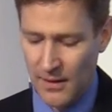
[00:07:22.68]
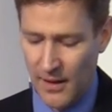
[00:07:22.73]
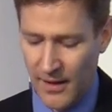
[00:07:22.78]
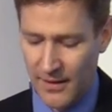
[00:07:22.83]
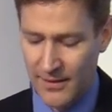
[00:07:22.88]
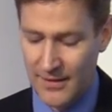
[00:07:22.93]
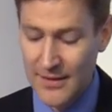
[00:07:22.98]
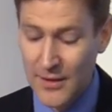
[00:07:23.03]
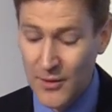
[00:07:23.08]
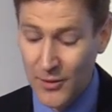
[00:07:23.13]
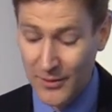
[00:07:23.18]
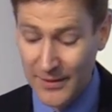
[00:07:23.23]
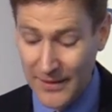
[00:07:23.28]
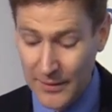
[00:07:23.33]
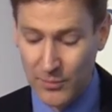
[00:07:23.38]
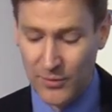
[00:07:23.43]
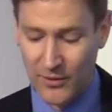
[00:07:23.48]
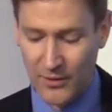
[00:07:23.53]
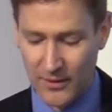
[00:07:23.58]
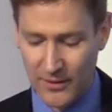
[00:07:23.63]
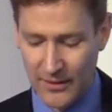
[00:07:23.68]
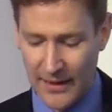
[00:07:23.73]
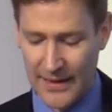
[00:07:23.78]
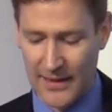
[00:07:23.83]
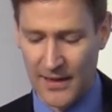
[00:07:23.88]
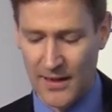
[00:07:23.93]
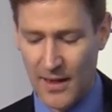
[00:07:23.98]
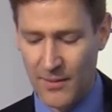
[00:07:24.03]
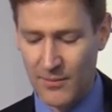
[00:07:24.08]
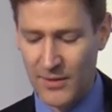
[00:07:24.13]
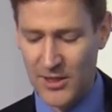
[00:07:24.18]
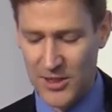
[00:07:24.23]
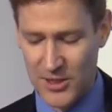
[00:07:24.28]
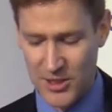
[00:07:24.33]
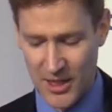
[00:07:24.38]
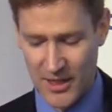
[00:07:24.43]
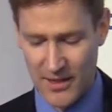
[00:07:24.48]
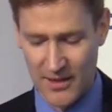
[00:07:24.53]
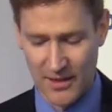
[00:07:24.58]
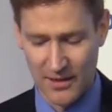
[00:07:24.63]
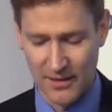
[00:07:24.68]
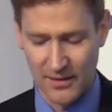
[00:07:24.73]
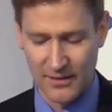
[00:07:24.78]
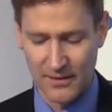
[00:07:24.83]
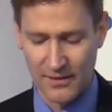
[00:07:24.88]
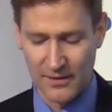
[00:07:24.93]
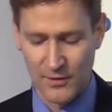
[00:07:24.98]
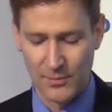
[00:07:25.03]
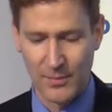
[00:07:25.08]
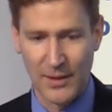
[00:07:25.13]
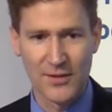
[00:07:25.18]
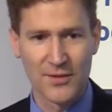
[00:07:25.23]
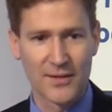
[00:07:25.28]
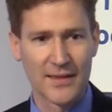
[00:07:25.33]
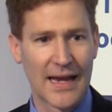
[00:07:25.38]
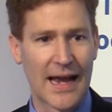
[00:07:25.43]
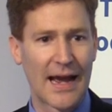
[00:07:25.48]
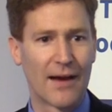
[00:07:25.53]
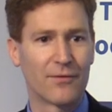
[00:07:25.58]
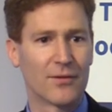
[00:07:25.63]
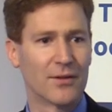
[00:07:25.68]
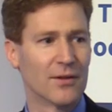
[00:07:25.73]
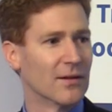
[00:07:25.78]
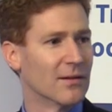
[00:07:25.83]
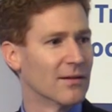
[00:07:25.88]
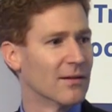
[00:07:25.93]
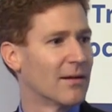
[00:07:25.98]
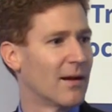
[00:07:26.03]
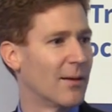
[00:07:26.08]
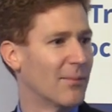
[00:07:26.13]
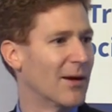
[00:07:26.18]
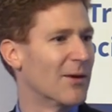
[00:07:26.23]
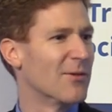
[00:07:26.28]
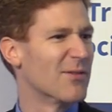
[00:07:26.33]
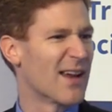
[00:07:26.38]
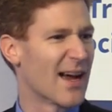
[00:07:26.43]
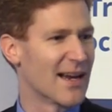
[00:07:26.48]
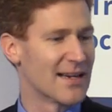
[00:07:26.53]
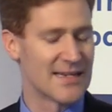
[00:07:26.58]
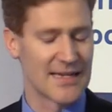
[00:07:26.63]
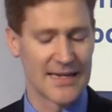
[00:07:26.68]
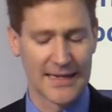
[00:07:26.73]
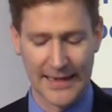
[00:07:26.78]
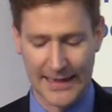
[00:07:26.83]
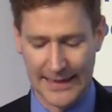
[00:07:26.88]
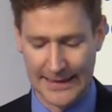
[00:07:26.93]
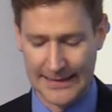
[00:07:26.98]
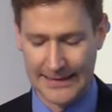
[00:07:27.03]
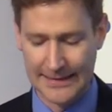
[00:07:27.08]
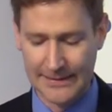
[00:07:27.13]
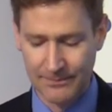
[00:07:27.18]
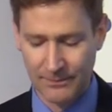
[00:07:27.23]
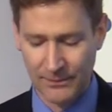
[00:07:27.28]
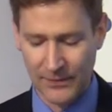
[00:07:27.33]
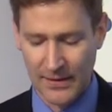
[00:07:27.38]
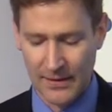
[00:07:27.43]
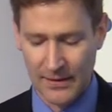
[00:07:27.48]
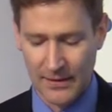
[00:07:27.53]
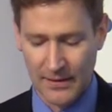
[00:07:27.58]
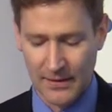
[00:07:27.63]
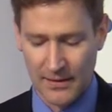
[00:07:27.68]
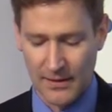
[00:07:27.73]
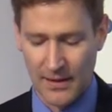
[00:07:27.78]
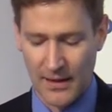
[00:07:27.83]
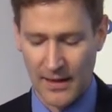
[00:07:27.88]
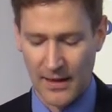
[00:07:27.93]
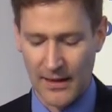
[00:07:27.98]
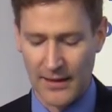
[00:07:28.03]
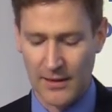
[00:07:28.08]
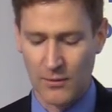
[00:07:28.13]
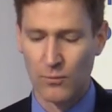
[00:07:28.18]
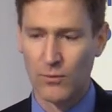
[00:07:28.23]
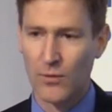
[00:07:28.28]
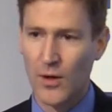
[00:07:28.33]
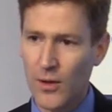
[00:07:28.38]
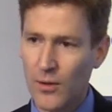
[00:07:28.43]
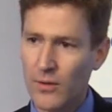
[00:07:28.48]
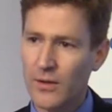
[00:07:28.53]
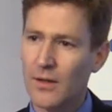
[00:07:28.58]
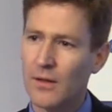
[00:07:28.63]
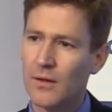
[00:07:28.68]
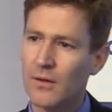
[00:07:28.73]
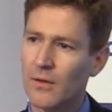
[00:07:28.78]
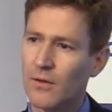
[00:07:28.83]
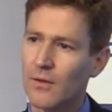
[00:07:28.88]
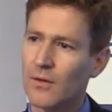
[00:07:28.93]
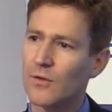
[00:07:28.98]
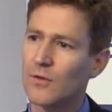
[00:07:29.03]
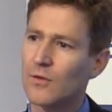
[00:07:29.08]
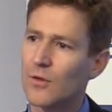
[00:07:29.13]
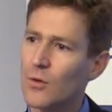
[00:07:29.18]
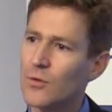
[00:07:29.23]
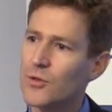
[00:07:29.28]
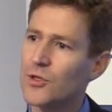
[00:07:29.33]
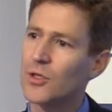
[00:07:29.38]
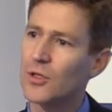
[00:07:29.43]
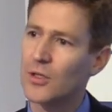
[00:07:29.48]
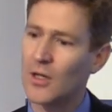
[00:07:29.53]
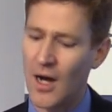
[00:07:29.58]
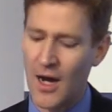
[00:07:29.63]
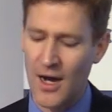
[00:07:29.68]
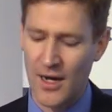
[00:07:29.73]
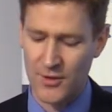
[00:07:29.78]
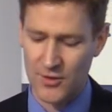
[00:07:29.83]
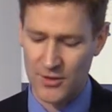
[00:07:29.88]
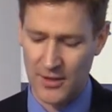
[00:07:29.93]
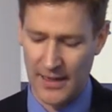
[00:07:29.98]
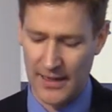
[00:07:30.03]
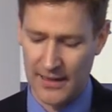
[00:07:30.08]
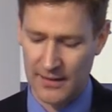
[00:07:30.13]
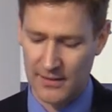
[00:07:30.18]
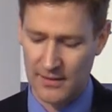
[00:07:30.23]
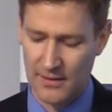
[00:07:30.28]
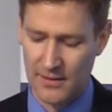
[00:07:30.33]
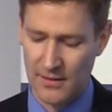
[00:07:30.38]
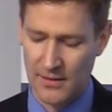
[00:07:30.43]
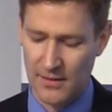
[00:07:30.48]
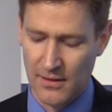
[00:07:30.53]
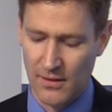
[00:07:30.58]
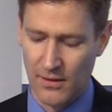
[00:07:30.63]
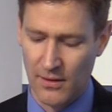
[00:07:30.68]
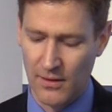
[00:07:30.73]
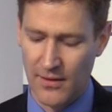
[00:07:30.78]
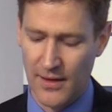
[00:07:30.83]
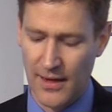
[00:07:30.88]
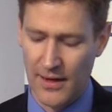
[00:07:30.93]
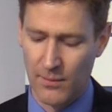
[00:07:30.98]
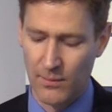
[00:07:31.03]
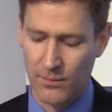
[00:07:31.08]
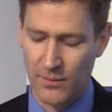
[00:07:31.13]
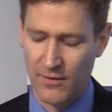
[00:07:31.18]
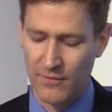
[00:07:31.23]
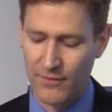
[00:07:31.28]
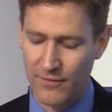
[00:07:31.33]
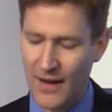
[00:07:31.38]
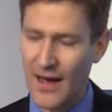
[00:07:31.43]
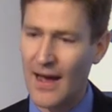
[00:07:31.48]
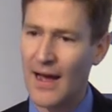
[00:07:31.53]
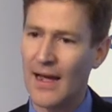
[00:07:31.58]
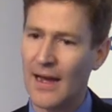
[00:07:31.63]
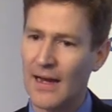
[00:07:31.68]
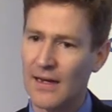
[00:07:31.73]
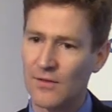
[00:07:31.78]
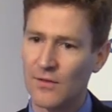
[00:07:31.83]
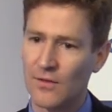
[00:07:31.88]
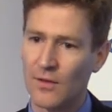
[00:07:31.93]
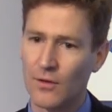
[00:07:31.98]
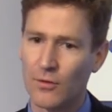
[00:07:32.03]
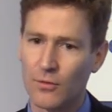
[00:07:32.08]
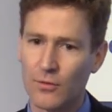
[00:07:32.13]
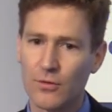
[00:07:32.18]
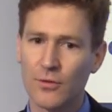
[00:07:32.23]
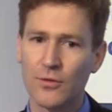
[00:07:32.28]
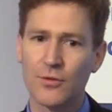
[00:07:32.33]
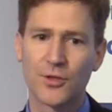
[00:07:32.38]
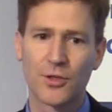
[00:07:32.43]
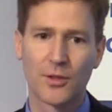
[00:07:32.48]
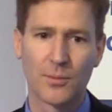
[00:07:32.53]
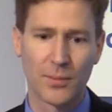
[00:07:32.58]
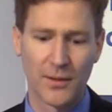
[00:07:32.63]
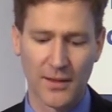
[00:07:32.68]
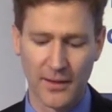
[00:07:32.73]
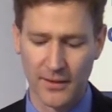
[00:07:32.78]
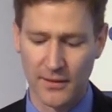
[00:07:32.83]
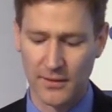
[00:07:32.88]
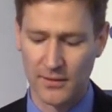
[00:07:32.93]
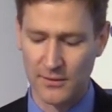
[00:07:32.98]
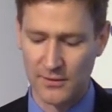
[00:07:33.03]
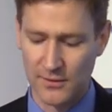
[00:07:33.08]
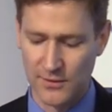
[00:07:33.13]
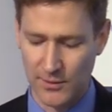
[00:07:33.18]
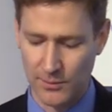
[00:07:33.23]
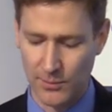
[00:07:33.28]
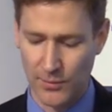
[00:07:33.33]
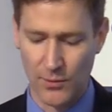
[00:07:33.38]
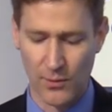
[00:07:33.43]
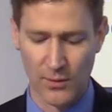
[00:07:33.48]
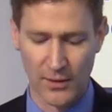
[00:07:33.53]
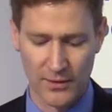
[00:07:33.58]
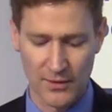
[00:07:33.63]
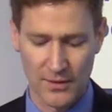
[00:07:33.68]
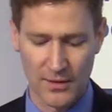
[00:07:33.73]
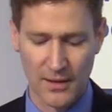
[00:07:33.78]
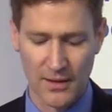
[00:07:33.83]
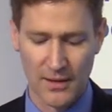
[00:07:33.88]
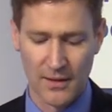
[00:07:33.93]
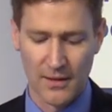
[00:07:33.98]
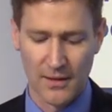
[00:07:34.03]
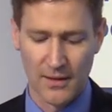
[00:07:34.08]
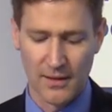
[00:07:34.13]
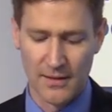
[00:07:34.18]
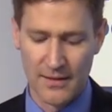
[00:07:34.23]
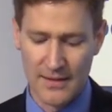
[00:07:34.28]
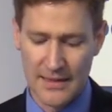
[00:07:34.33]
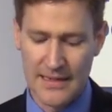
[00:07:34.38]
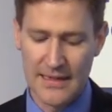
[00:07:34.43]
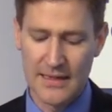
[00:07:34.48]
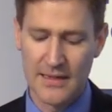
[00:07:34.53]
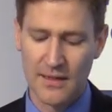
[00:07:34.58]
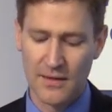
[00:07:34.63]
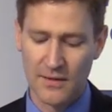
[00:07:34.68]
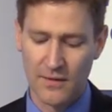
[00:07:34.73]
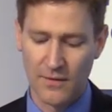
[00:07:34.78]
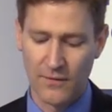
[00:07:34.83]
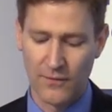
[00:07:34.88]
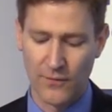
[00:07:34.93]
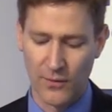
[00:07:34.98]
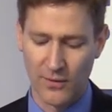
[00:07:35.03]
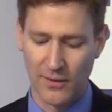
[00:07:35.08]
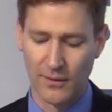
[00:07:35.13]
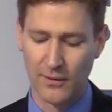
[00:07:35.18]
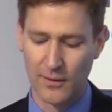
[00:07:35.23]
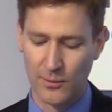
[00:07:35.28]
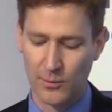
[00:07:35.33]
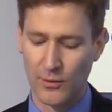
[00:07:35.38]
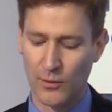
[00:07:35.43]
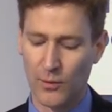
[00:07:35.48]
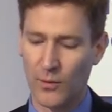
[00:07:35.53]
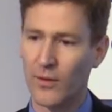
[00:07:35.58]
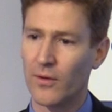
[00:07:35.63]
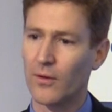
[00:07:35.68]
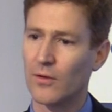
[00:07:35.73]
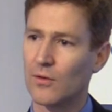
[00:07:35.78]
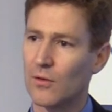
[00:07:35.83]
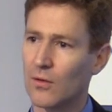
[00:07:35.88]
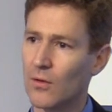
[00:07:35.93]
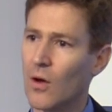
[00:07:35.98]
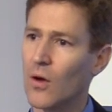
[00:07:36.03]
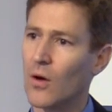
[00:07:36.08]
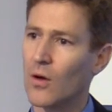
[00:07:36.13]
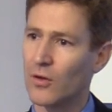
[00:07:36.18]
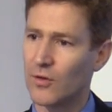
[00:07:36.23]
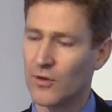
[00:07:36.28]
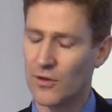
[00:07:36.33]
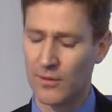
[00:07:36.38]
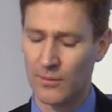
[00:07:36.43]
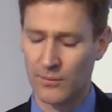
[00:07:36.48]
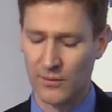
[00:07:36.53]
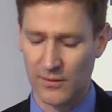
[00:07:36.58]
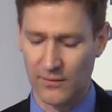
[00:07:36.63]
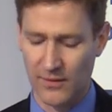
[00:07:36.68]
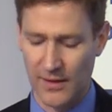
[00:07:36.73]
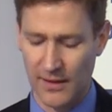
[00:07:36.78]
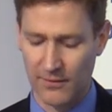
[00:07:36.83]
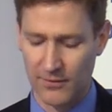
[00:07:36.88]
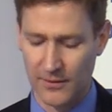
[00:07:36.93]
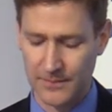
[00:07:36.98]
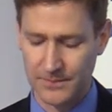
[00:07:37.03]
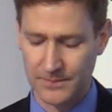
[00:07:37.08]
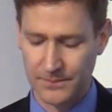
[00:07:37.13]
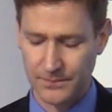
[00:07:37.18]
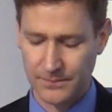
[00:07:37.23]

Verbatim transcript: A neoliberal economic agenda, especially after about 1980, eroded the social contract that provides the crucial political support needed for the liberal order's long-term survival.